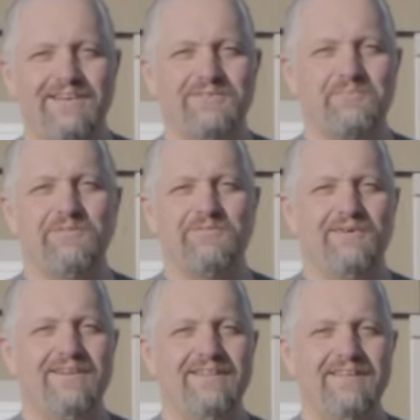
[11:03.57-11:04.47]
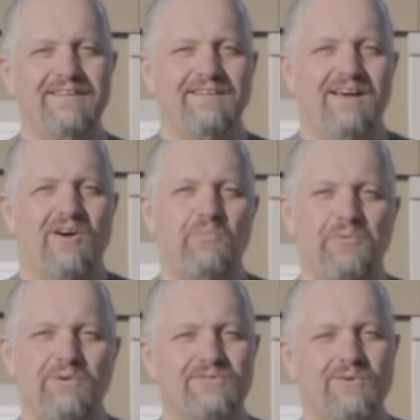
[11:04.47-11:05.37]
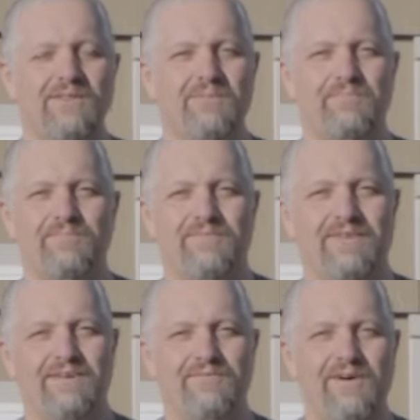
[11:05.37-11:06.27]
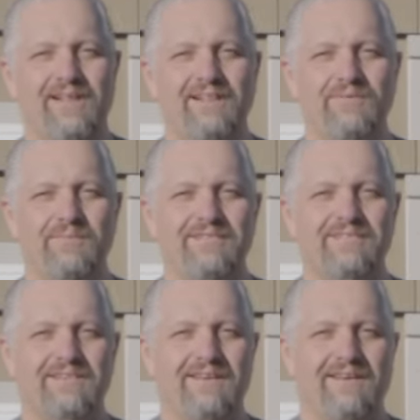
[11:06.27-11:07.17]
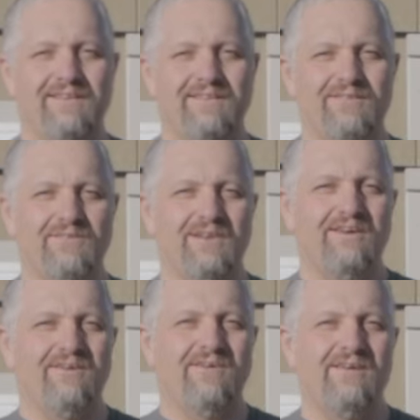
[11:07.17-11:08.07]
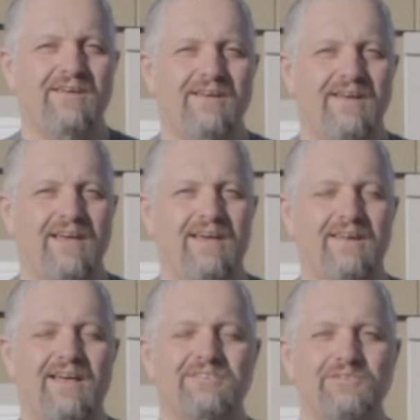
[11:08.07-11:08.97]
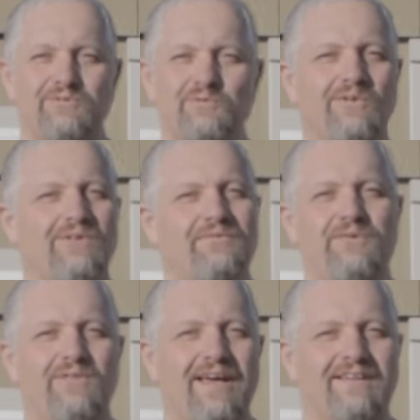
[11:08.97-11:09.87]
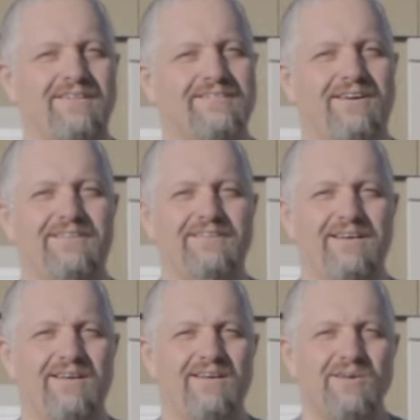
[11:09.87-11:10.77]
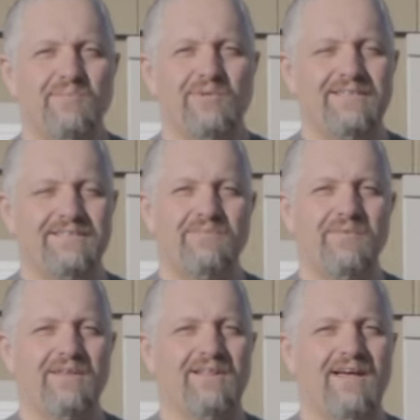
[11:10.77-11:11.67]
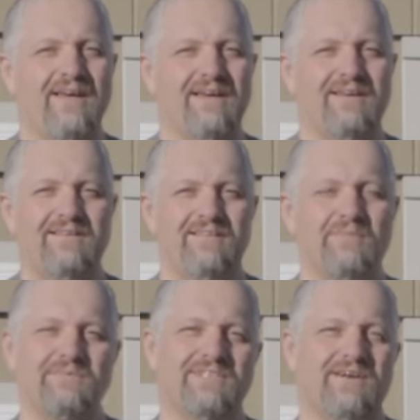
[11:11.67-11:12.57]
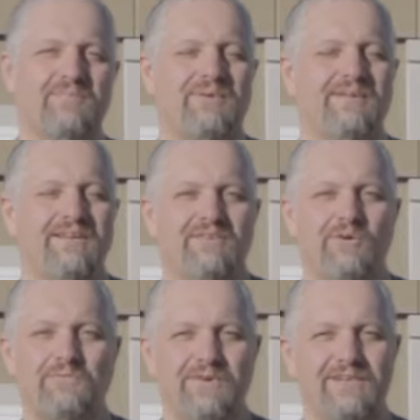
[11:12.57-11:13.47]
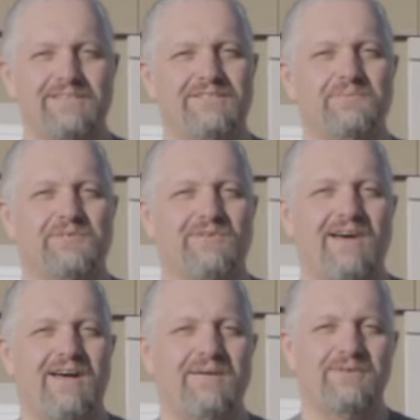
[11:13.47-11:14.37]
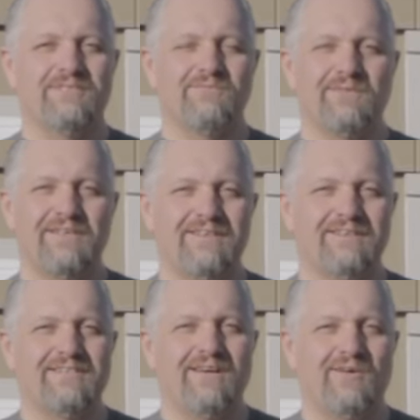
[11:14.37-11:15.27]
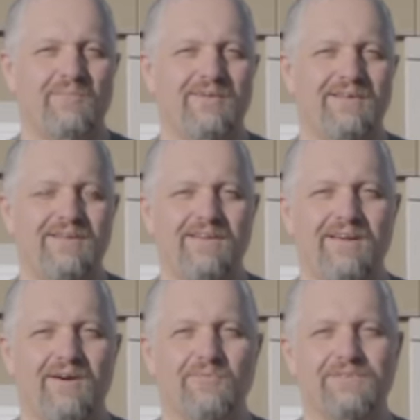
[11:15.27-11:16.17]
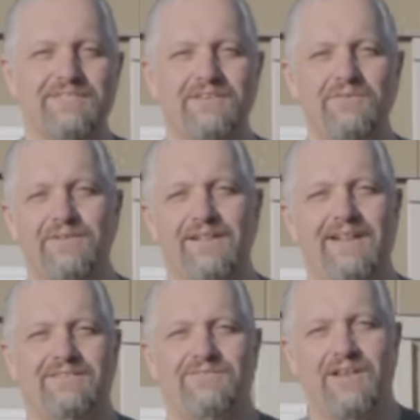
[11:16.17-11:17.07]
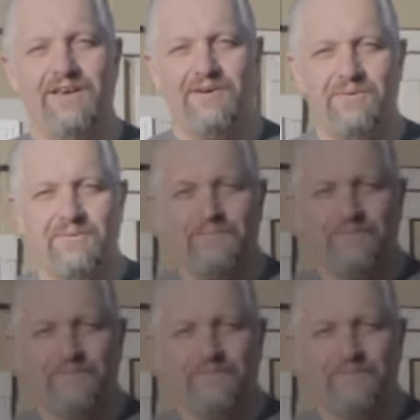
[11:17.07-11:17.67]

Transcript: It's been fun. I hope you enjoy the the final image at the end of the video. And as usual, if you like this content, please give me a like, thumbs up. Don't forget to subscribe as it really does help. And we'll see you in the next video.